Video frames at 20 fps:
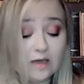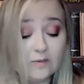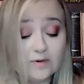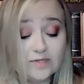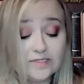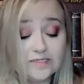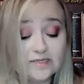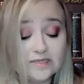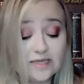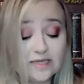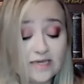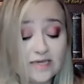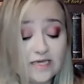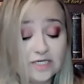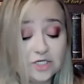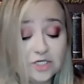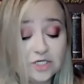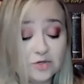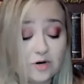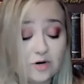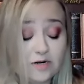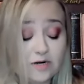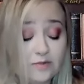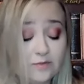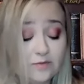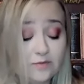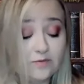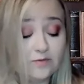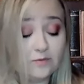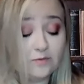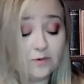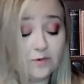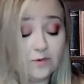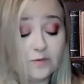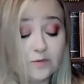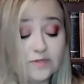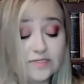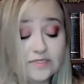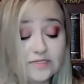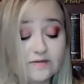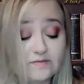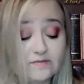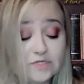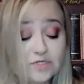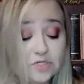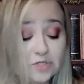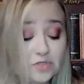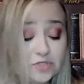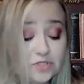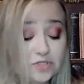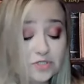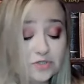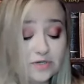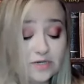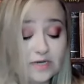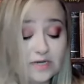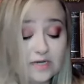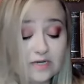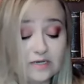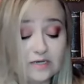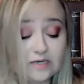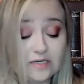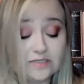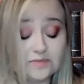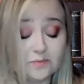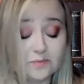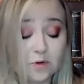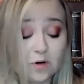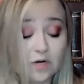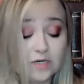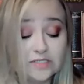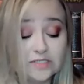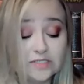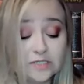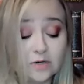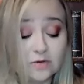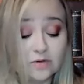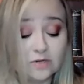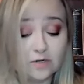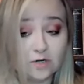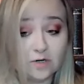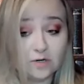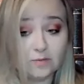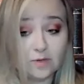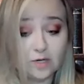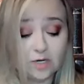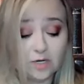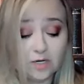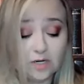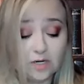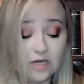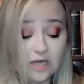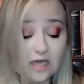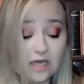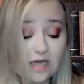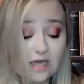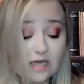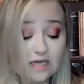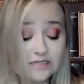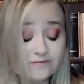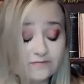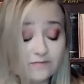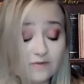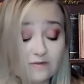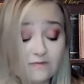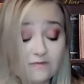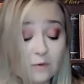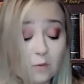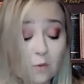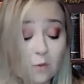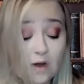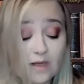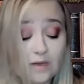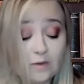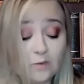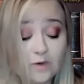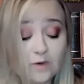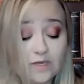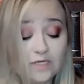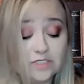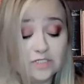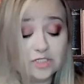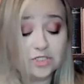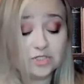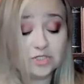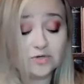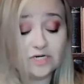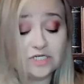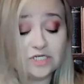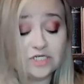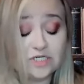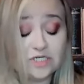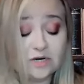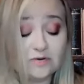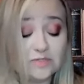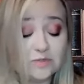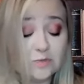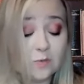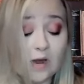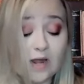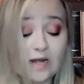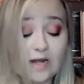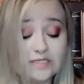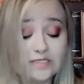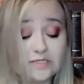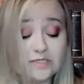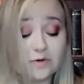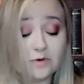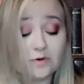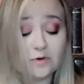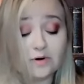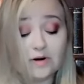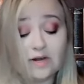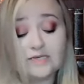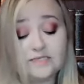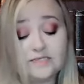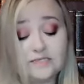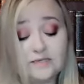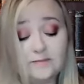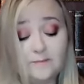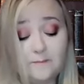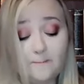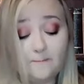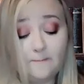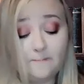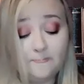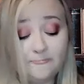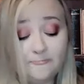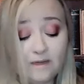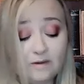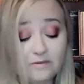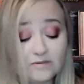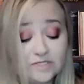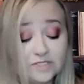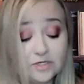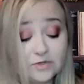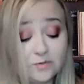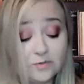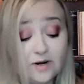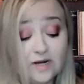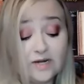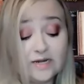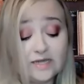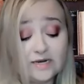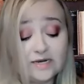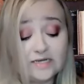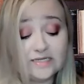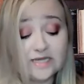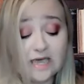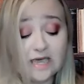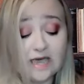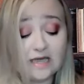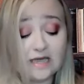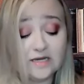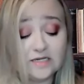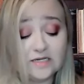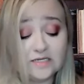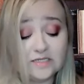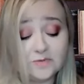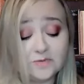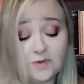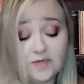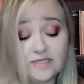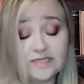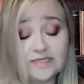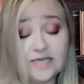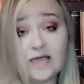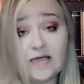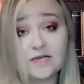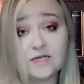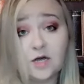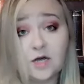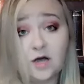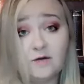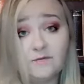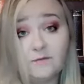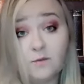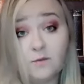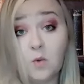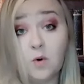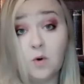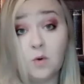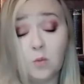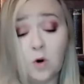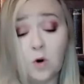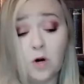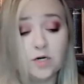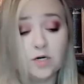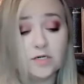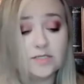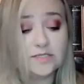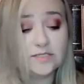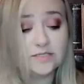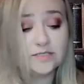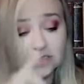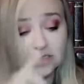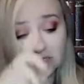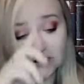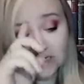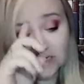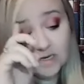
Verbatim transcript: It wasn't like he strutted through the ruins of Sheol Street in his bronze coated armor, his fluffy white wings stretched out as wide as the horizon. That was a good way to get attacked, his wings hacked off, or worse.